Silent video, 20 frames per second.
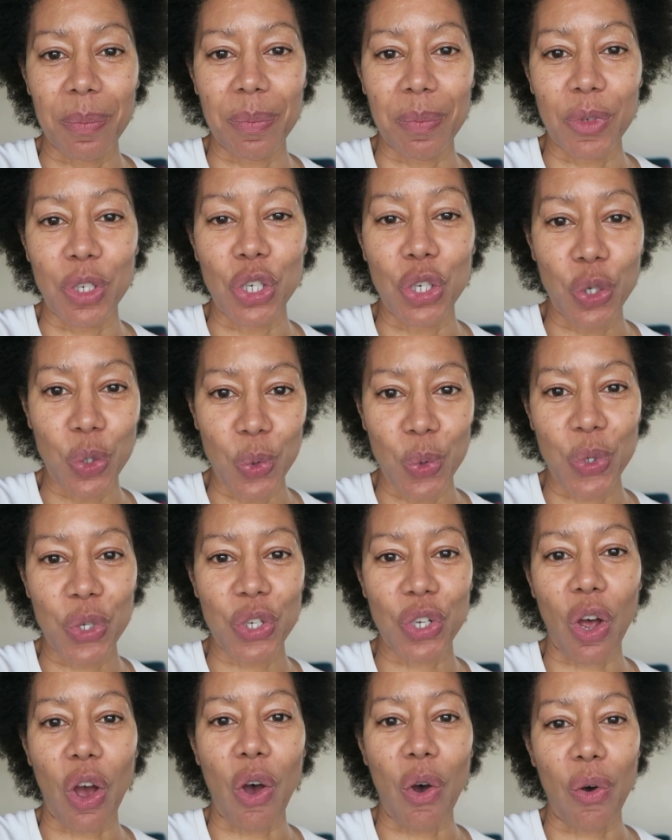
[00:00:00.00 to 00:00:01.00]

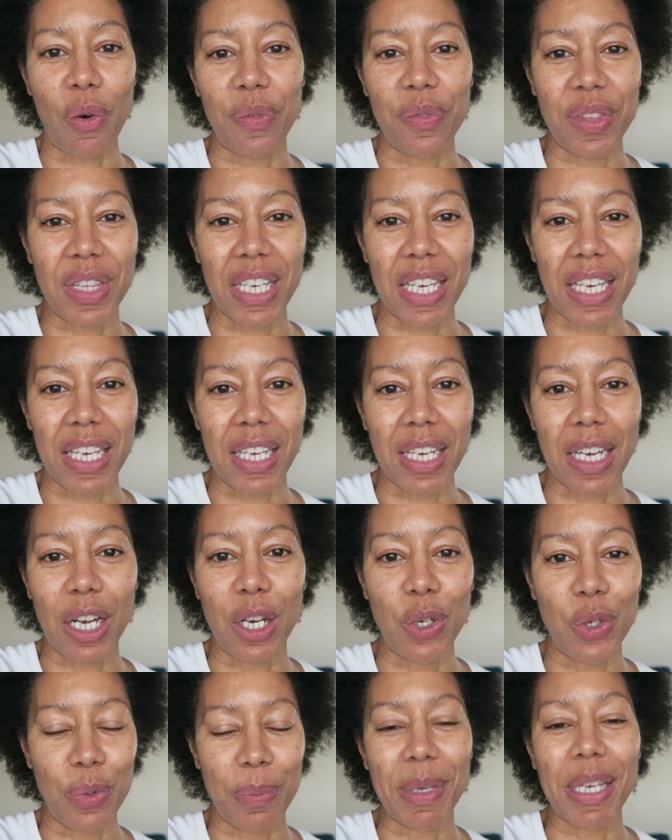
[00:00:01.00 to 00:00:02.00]
use of the
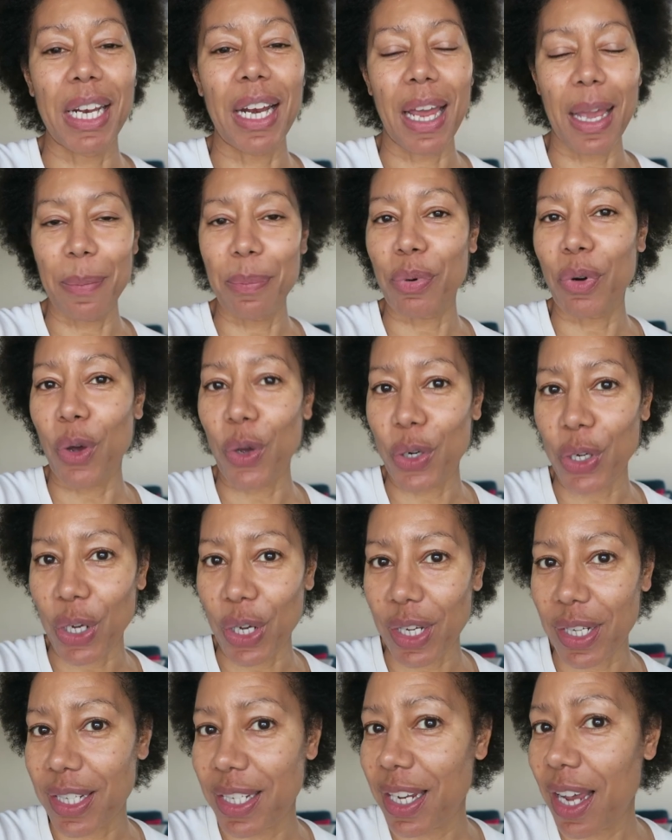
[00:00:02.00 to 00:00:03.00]
AlumierMD
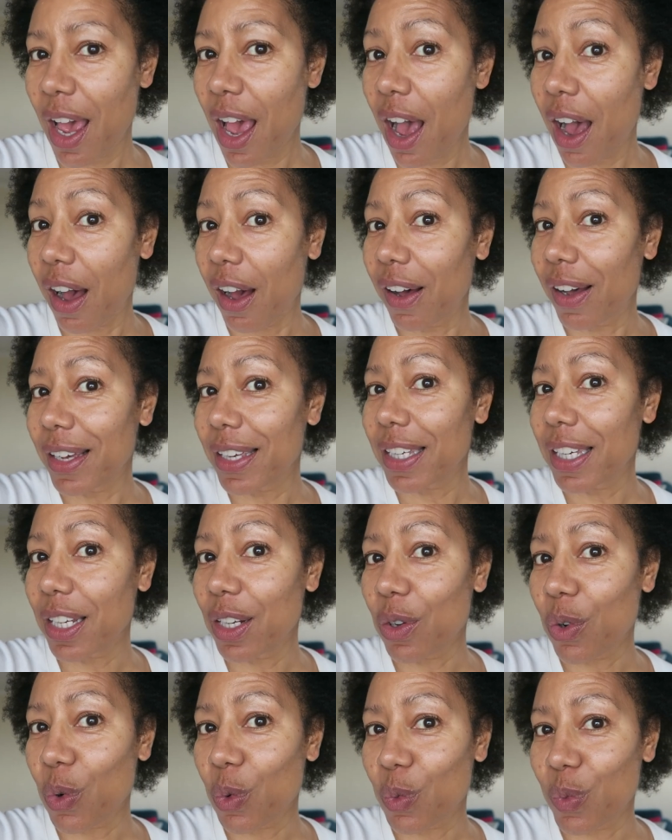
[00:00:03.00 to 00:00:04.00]
products, I can
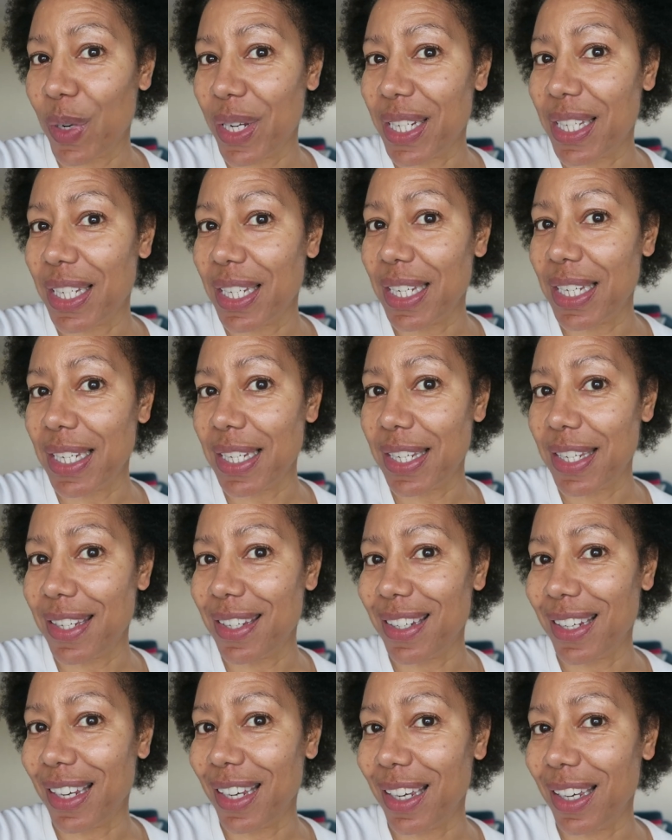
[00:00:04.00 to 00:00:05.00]
already
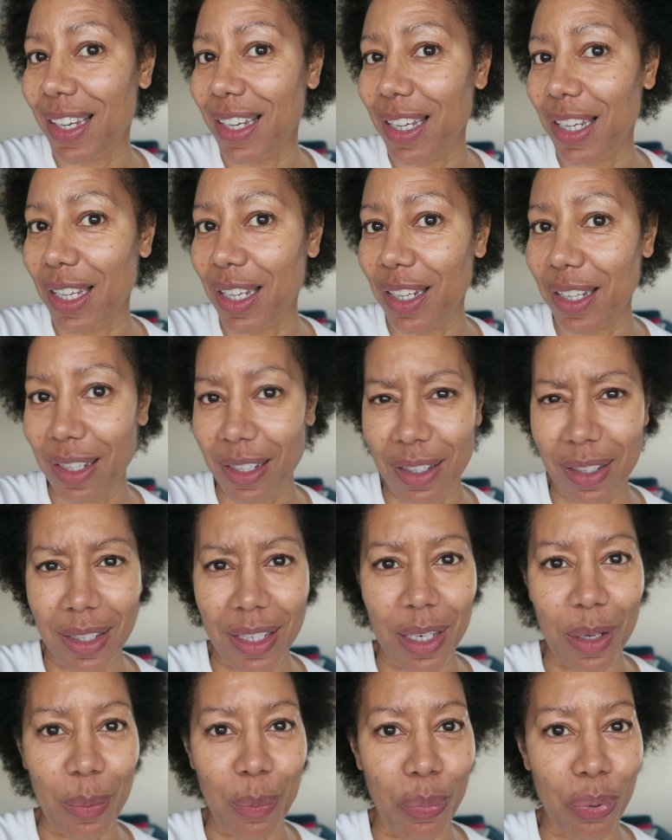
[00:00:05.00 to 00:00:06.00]
see
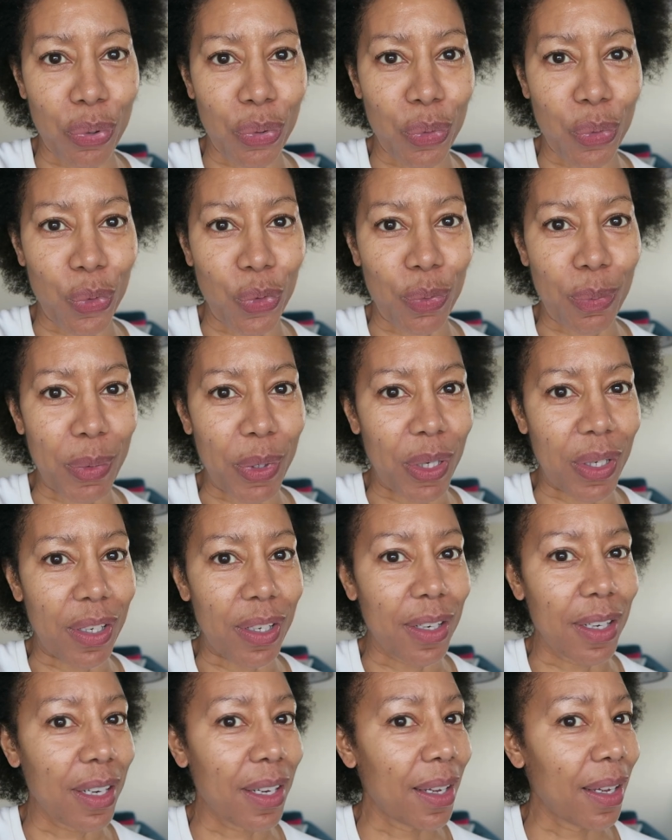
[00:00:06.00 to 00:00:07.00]
the
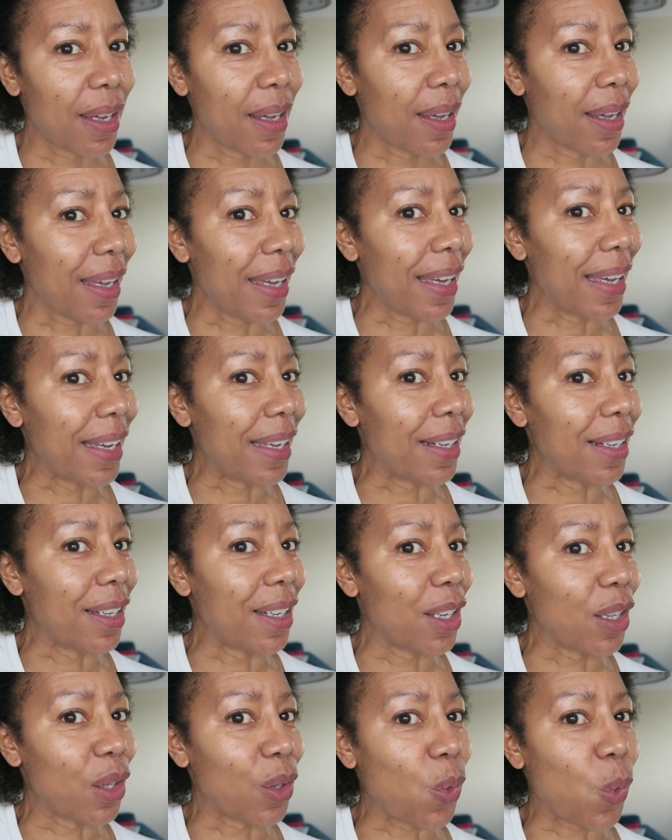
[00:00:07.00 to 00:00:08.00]
improvement
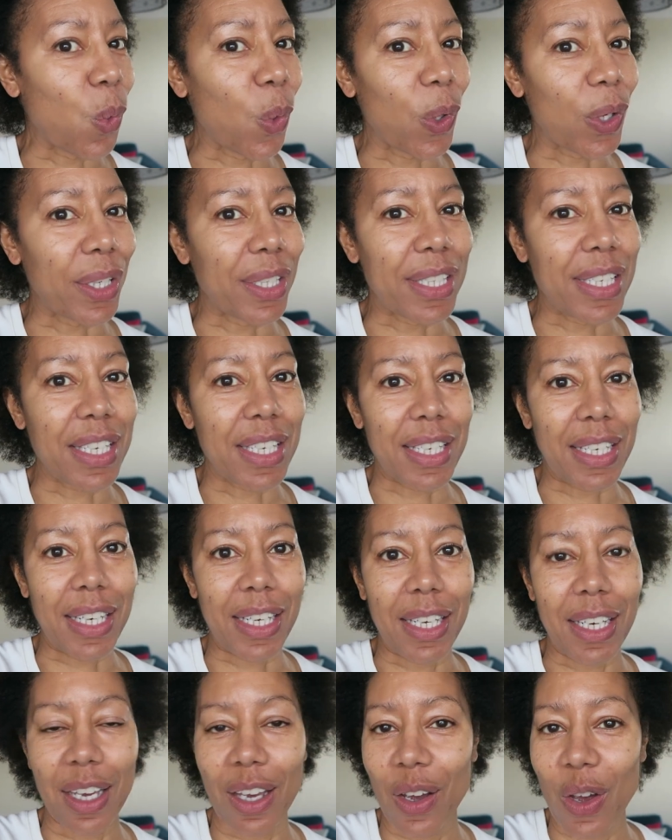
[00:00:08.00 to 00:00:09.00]
in the
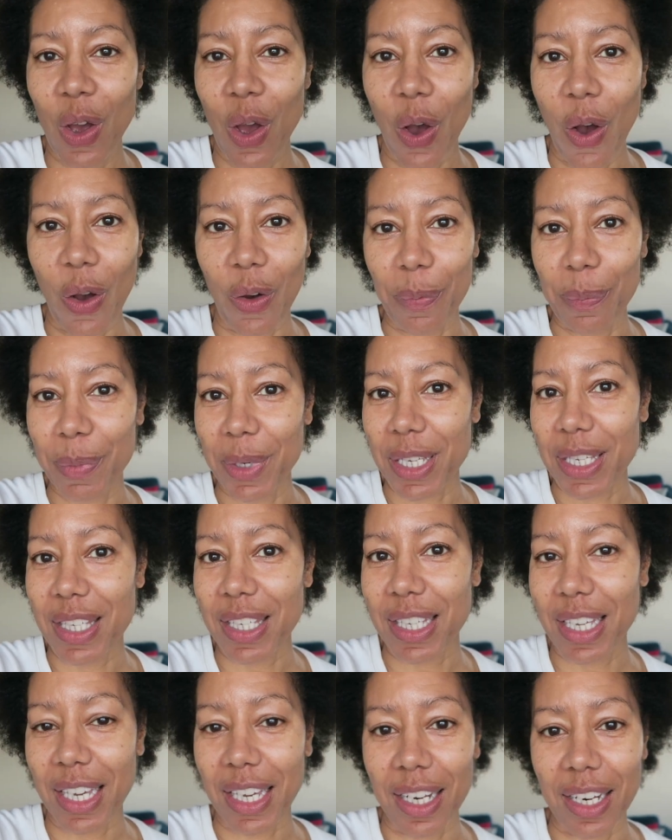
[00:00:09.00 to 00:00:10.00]
quality of my
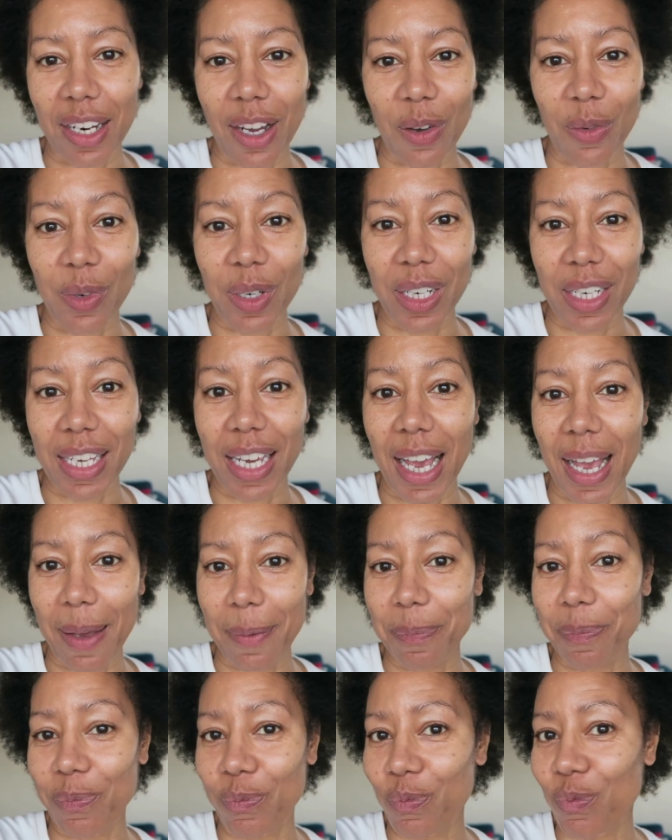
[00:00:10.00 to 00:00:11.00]
skin. I really
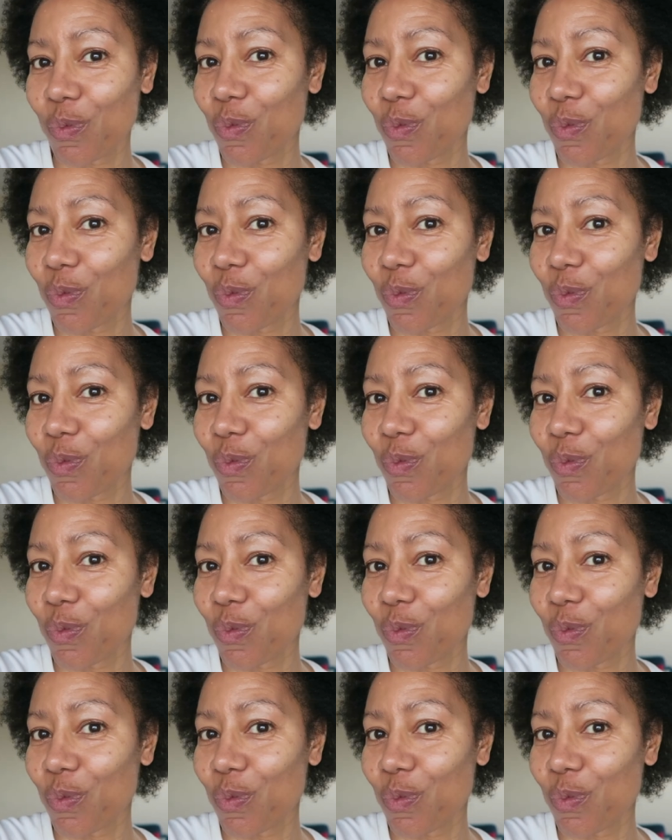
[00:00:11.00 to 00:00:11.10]
can.